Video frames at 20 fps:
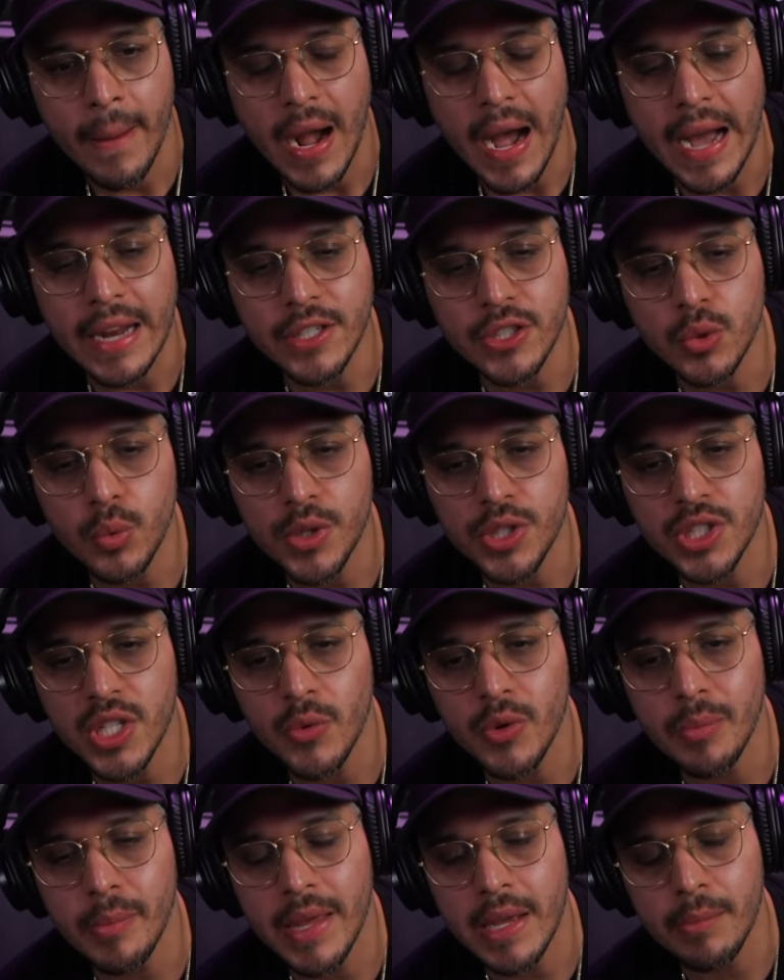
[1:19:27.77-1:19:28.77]
I just wish they
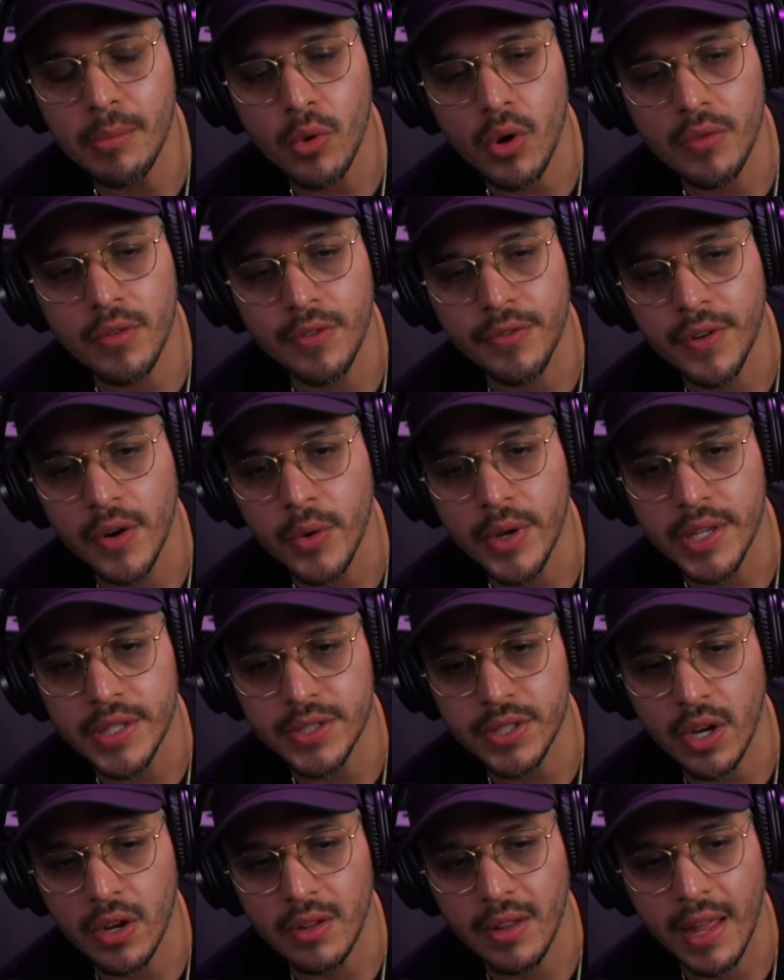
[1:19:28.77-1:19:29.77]
would make more of a
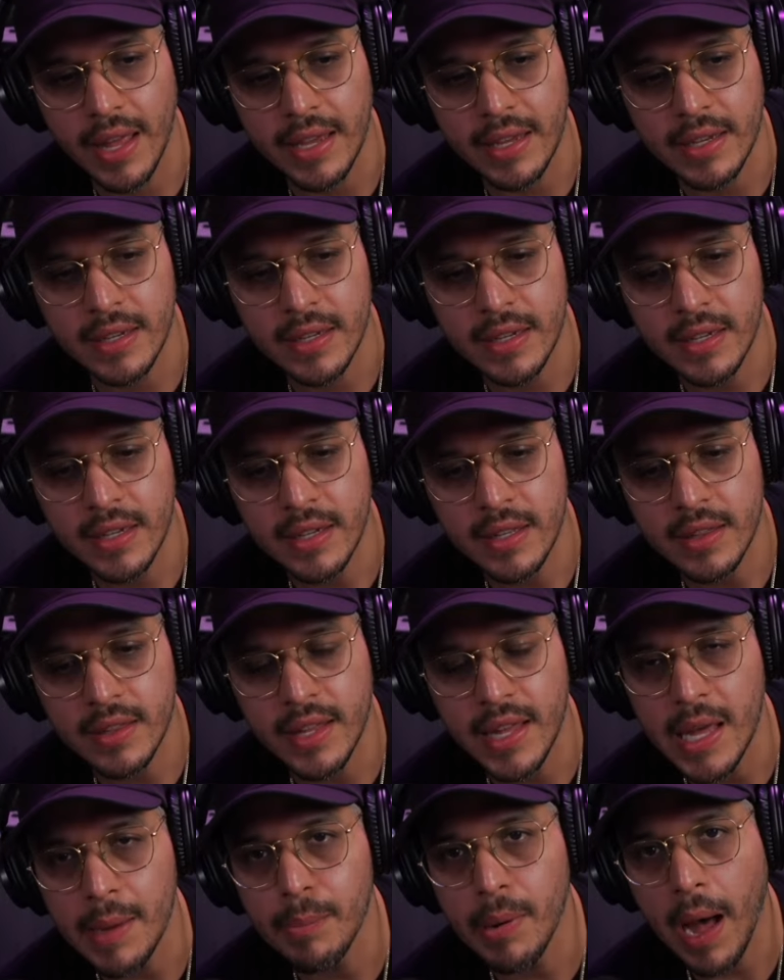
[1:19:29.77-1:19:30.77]
focus on, like, the
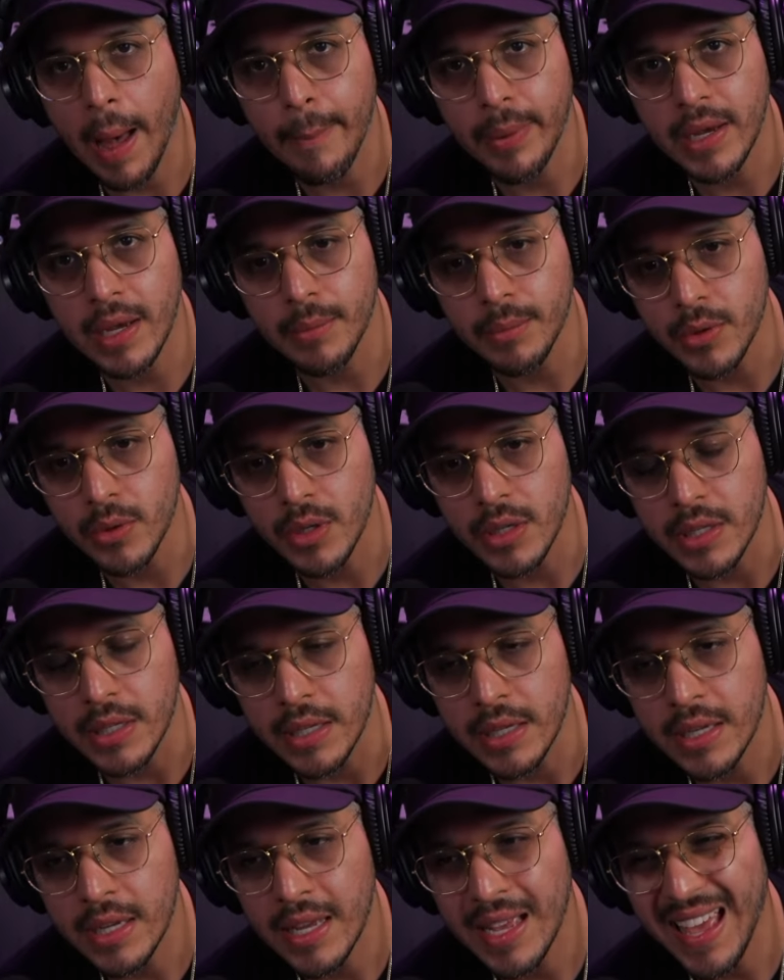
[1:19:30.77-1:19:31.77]
hip-hop community.
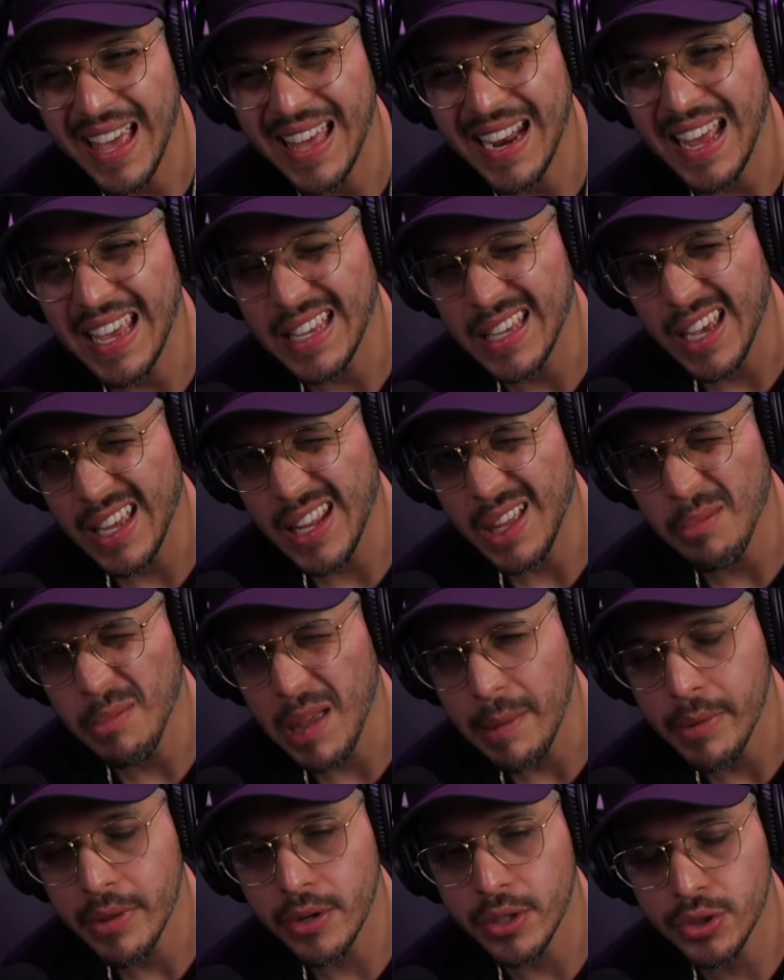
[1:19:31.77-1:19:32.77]
And I get it.
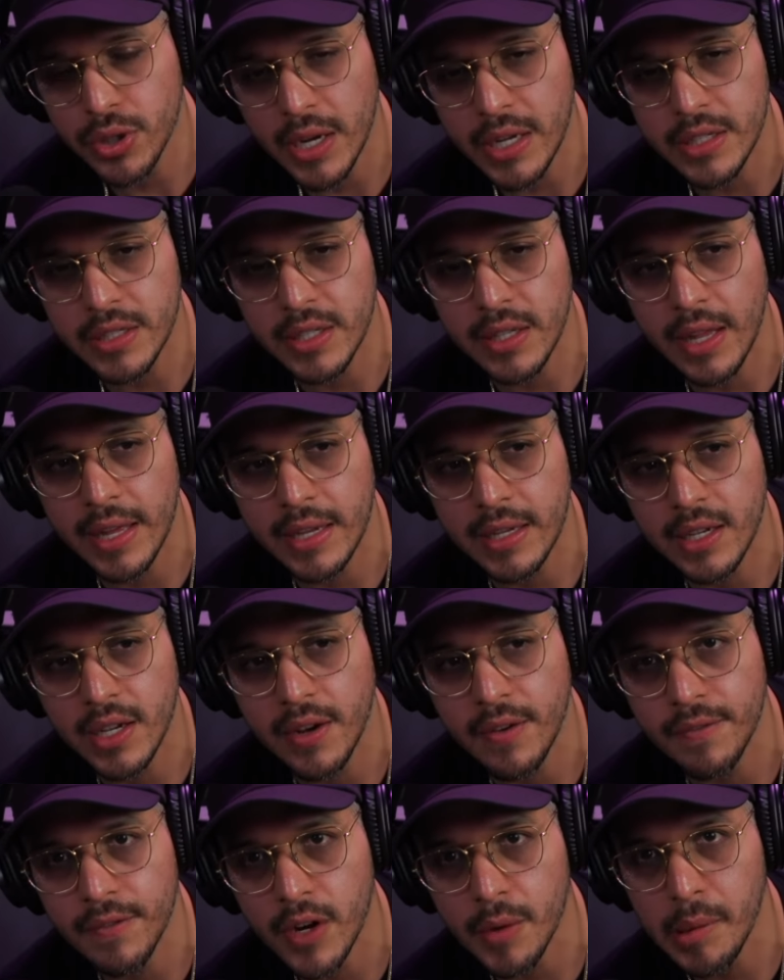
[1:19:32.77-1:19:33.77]
Maybe they're trying to, like,
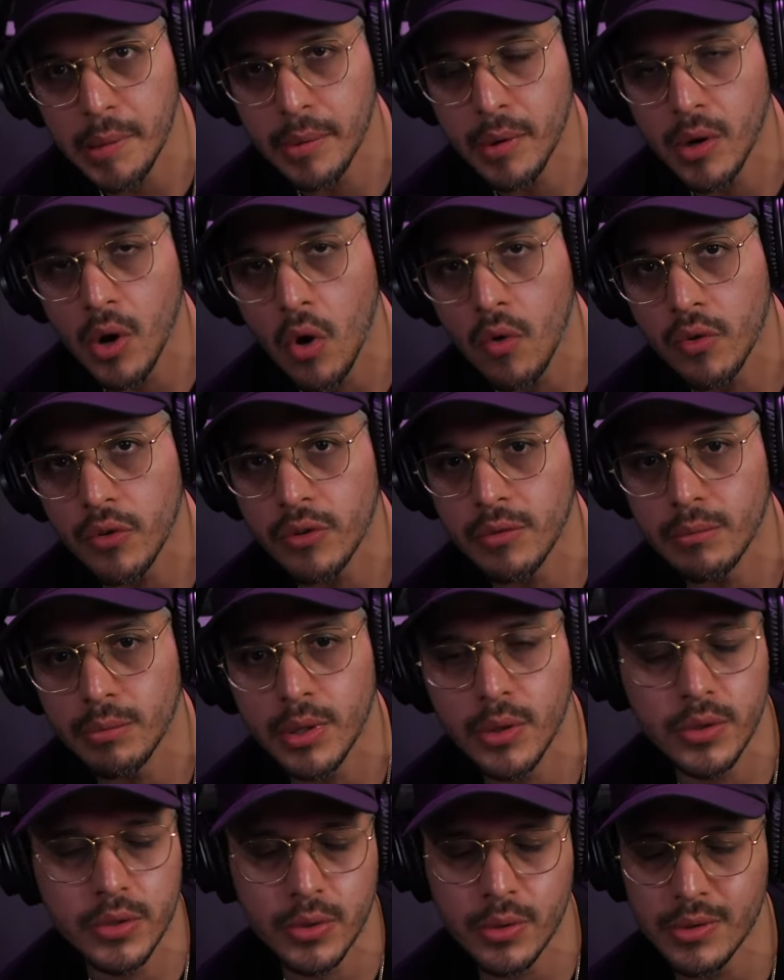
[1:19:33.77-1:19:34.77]
convert people over from
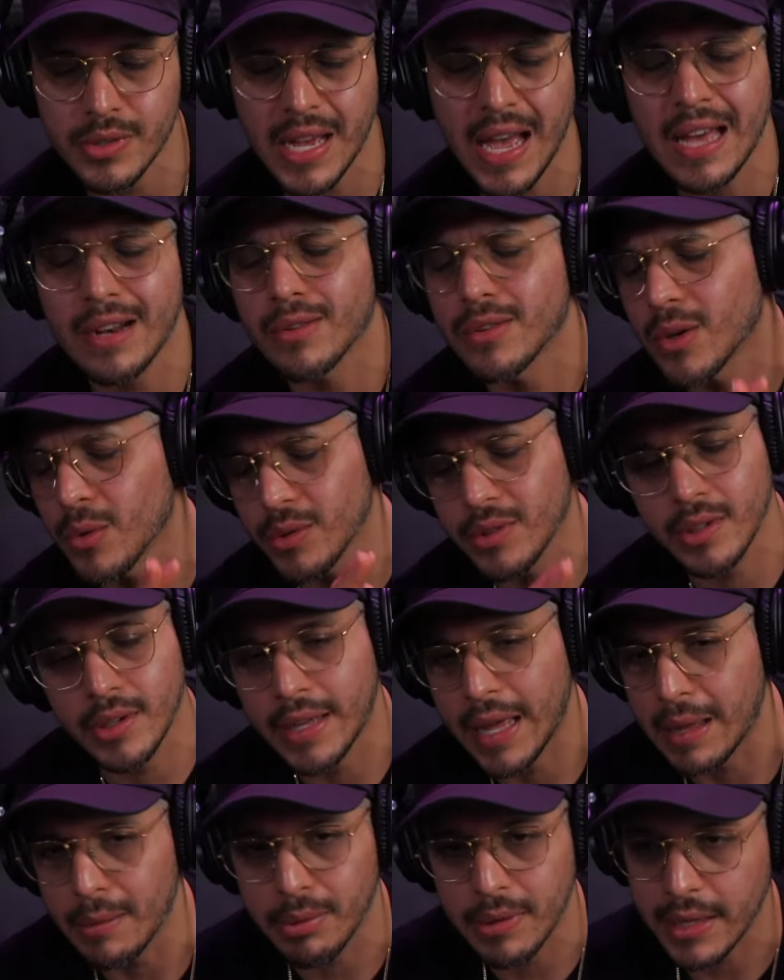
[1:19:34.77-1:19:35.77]
Pro Tools. I don't know what their
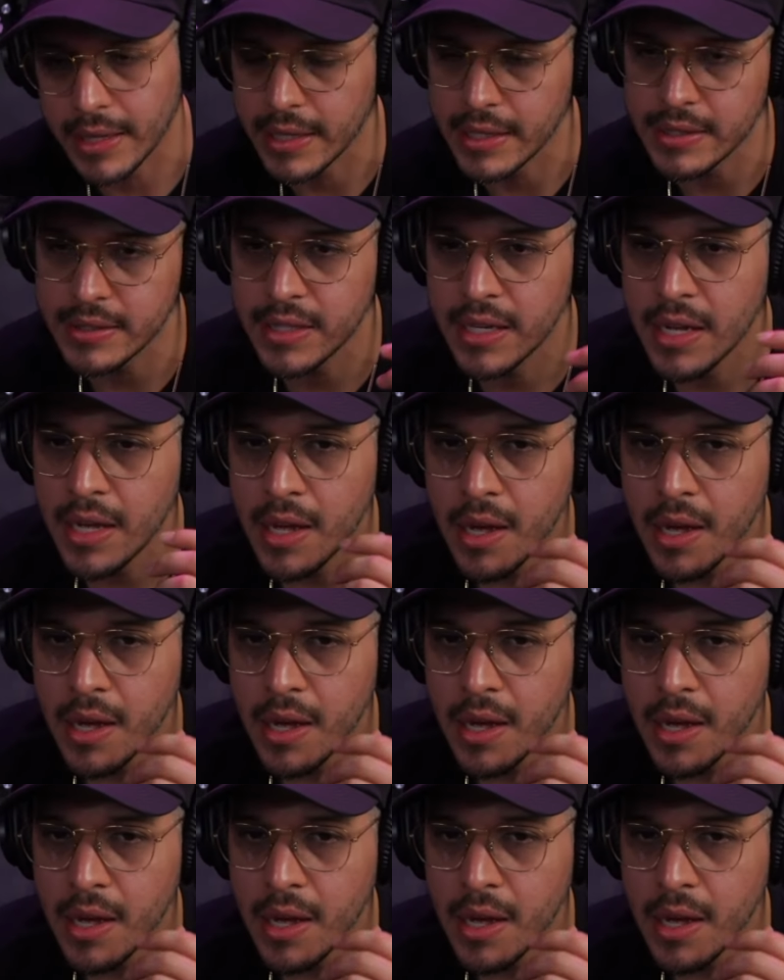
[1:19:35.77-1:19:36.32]
game plan is.